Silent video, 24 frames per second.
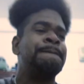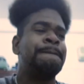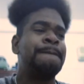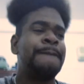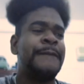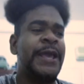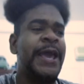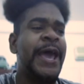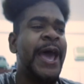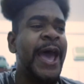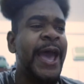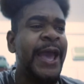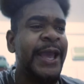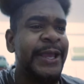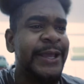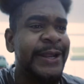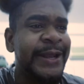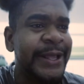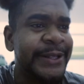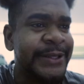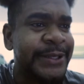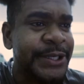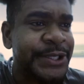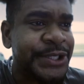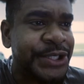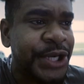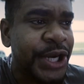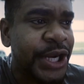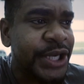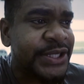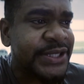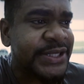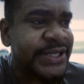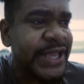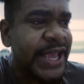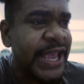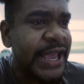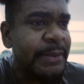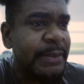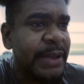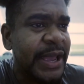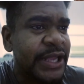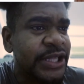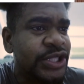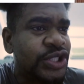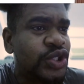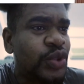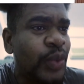Hey, let the church say
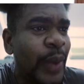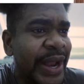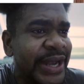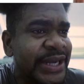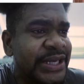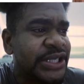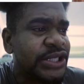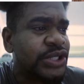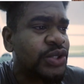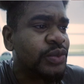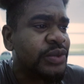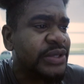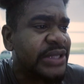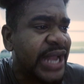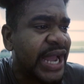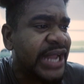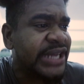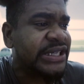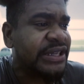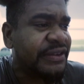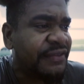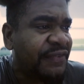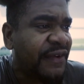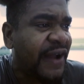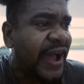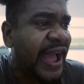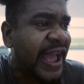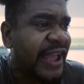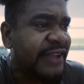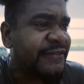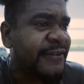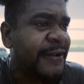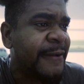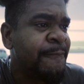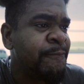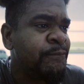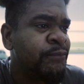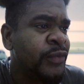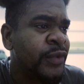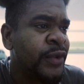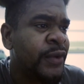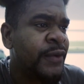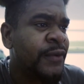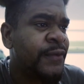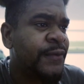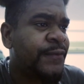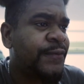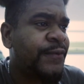amen. $22.95
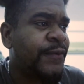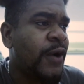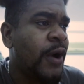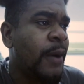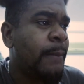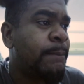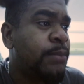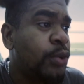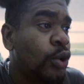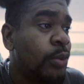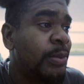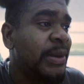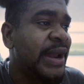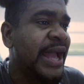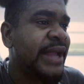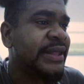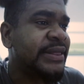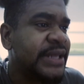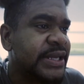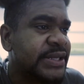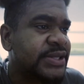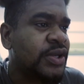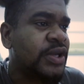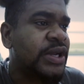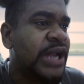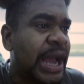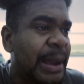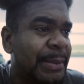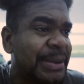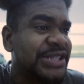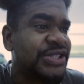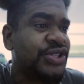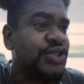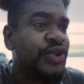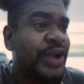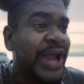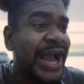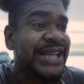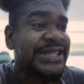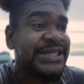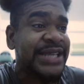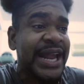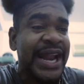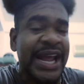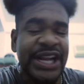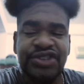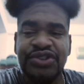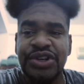for a broom like this on Amazon. You guys
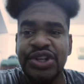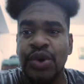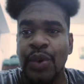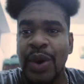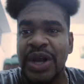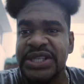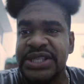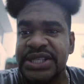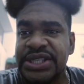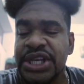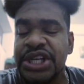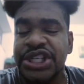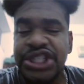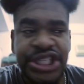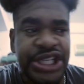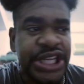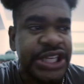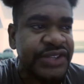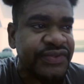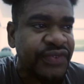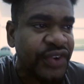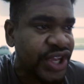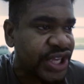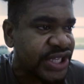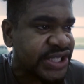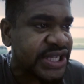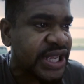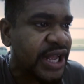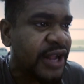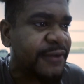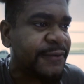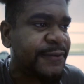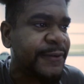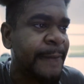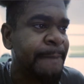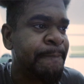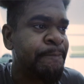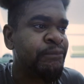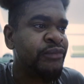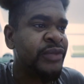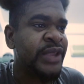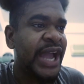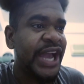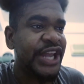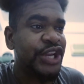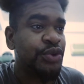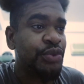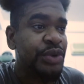can actually go and search this for yourself,
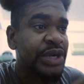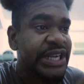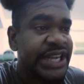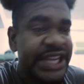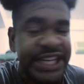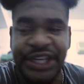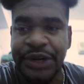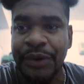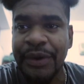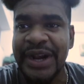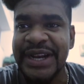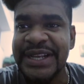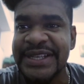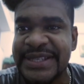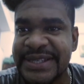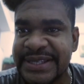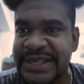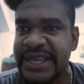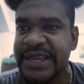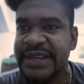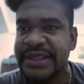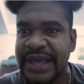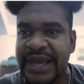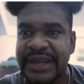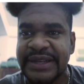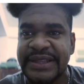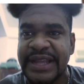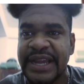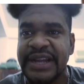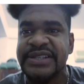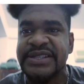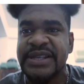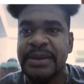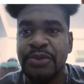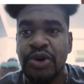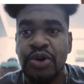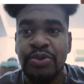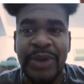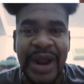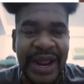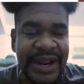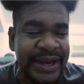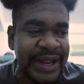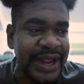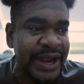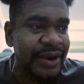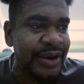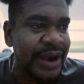and you will literally see that there's a broom
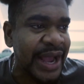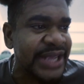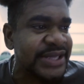right there.